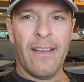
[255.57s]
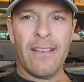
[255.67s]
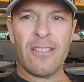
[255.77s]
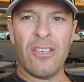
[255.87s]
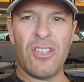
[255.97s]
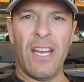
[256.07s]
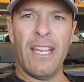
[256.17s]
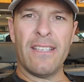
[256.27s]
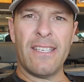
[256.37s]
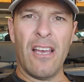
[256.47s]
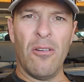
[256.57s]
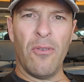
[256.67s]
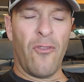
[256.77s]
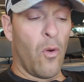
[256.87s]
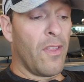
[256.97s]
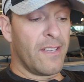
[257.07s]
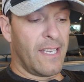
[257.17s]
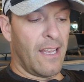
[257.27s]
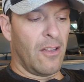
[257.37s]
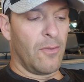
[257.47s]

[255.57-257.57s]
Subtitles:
Sunshine Inn sale before the sale,